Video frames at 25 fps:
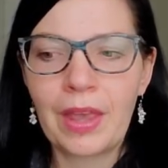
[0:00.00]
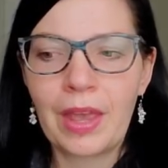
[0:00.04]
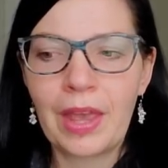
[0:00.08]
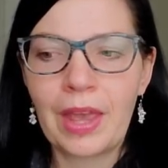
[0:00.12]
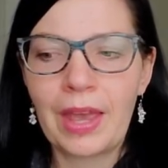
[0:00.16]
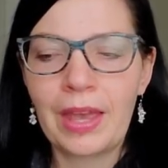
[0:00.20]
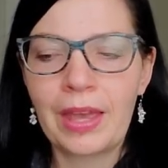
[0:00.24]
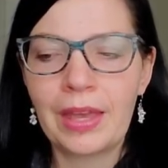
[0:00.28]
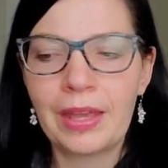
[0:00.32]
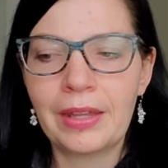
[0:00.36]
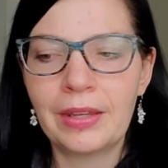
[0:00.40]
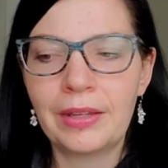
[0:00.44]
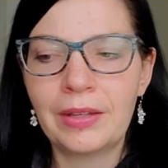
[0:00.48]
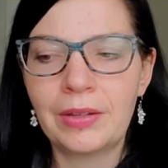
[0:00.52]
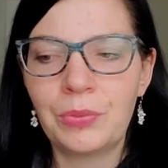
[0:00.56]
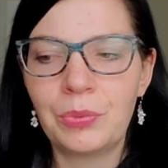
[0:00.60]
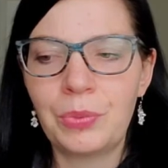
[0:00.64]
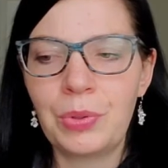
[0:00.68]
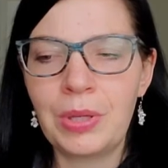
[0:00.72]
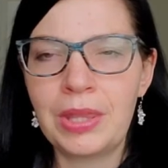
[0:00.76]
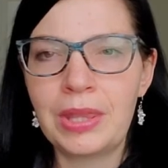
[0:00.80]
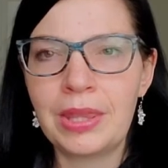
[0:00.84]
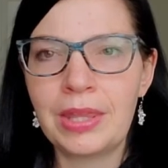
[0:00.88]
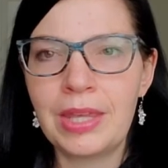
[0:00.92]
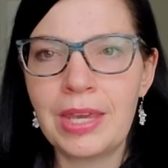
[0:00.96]
And
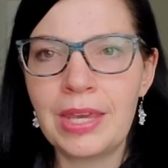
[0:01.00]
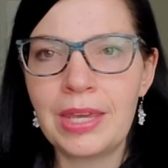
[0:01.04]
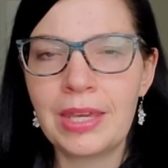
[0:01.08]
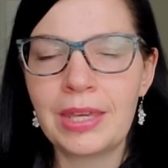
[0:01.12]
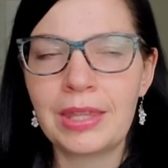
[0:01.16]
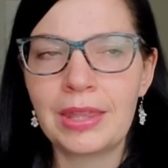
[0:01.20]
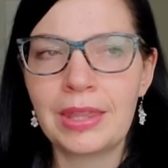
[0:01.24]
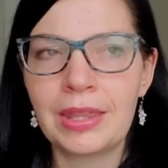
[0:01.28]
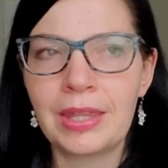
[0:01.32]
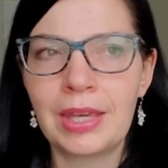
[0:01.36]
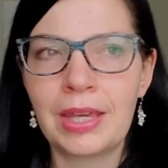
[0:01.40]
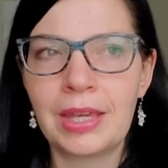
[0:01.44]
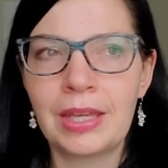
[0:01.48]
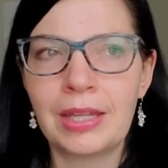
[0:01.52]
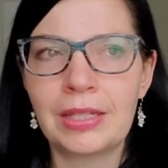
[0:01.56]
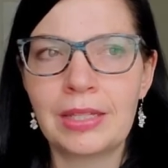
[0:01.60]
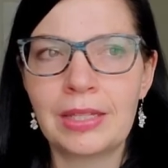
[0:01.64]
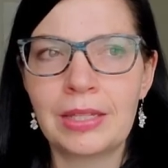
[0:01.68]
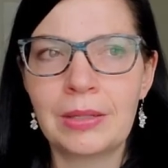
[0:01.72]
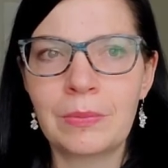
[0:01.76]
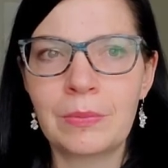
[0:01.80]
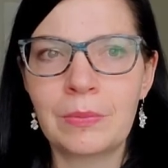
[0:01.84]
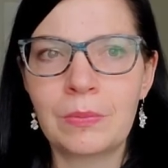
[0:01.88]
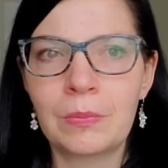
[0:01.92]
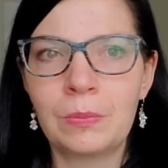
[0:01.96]
we think
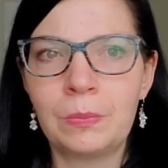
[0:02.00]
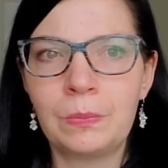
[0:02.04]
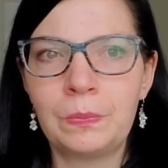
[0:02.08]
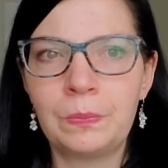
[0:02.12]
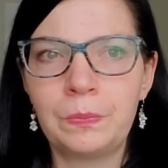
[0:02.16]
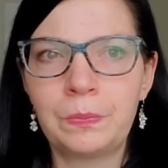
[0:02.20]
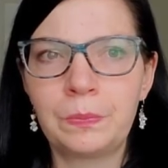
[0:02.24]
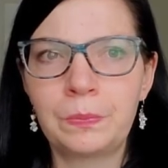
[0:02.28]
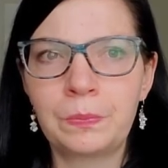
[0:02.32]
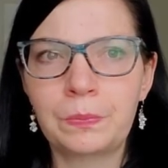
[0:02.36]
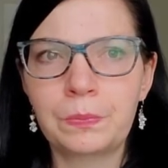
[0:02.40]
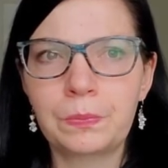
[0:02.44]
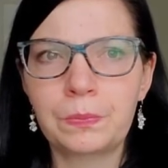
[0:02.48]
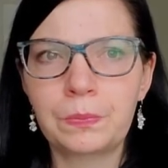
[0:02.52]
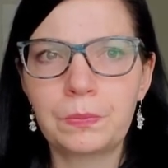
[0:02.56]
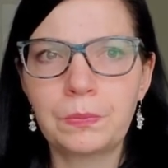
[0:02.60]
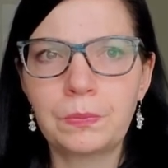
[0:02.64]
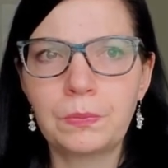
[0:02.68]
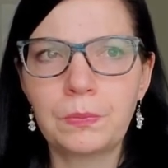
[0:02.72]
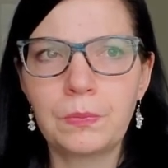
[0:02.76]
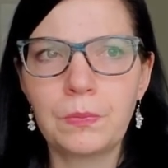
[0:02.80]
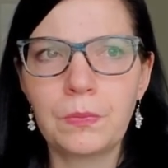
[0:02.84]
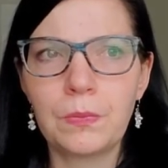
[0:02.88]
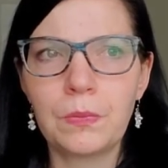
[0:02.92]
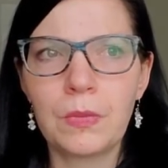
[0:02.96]
that
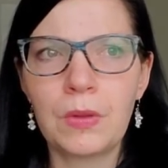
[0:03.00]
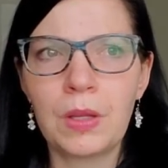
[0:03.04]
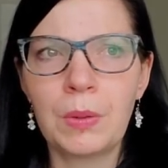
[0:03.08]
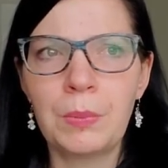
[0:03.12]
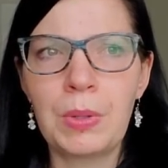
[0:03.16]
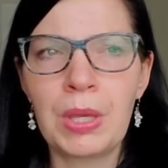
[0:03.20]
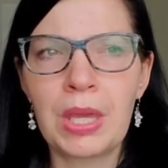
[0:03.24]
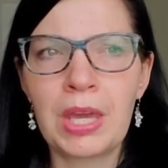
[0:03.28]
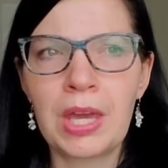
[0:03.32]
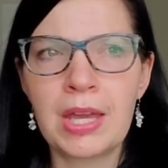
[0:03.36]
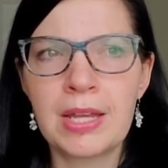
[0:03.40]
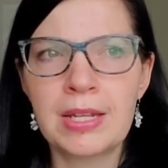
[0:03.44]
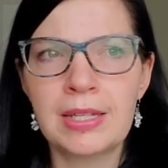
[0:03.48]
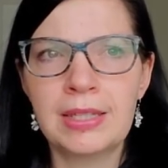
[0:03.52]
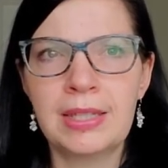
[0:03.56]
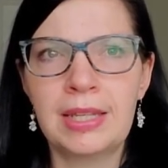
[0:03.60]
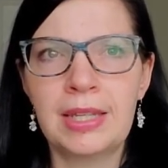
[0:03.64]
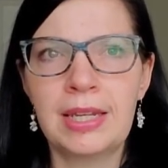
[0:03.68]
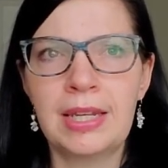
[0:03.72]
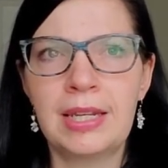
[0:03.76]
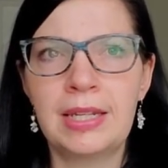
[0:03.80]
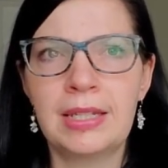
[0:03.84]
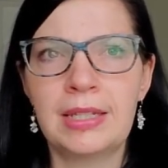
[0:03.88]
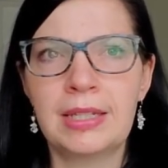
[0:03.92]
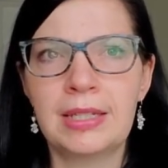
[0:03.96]
because they
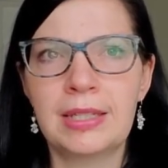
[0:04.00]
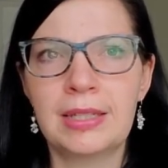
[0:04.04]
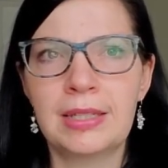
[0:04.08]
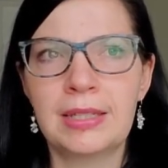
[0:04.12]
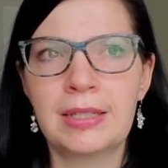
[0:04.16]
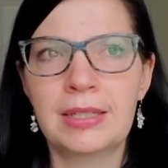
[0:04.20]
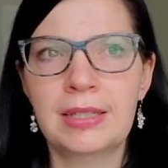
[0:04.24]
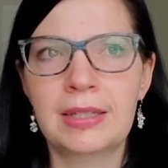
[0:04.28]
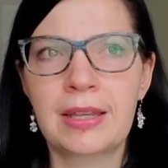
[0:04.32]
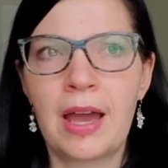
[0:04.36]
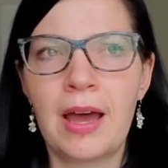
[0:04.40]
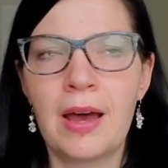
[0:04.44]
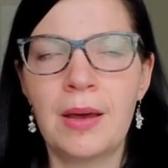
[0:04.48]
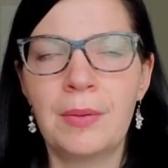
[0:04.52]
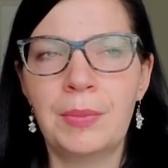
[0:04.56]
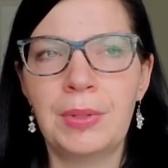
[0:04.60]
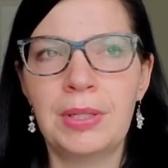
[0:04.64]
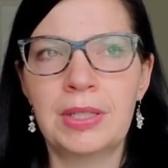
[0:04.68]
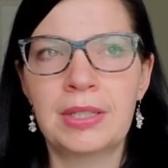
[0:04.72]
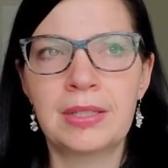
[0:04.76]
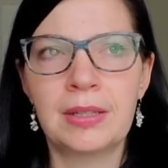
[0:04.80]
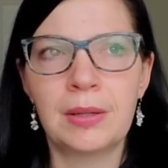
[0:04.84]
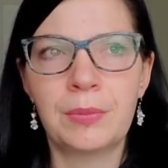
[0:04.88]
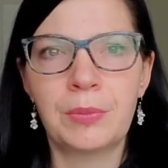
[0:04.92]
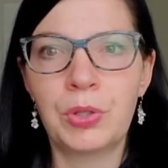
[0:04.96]
didn't come
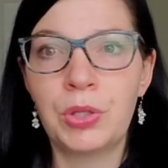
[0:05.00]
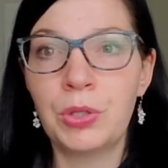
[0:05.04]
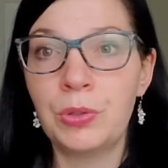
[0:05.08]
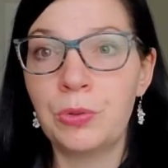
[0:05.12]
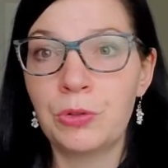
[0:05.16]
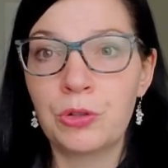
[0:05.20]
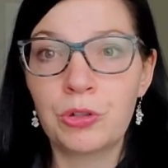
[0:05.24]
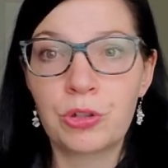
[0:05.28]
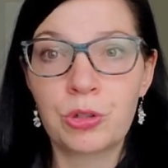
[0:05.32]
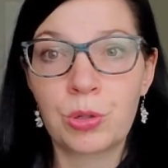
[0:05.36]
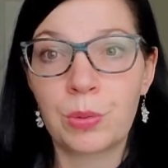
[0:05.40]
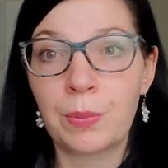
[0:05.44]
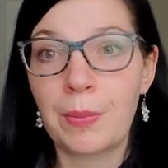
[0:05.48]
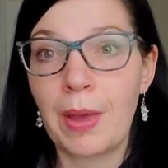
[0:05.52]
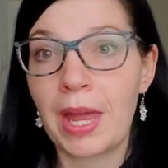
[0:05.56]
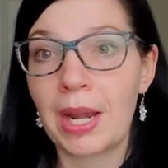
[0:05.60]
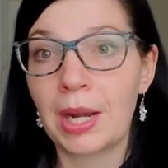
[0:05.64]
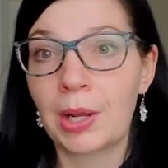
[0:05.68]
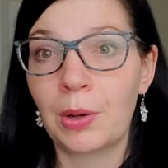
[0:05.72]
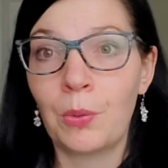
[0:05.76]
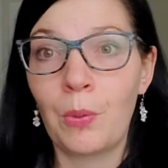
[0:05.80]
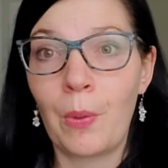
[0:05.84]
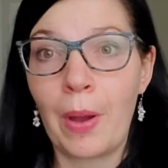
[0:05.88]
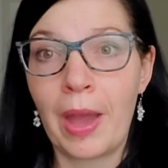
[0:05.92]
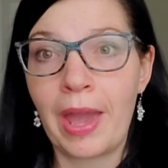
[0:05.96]
in some huge
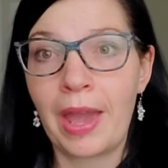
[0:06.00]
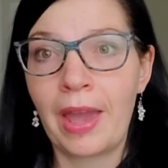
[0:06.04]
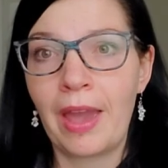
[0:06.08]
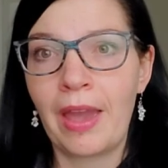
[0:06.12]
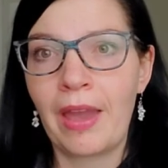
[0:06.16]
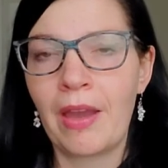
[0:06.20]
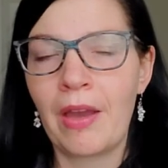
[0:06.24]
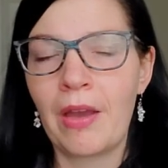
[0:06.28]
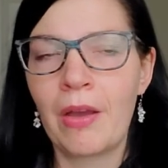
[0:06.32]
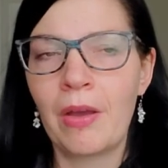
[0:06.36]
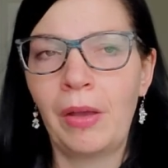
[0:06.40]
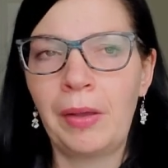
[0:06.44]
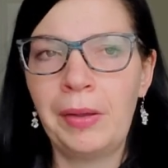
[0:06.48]
traumatic way,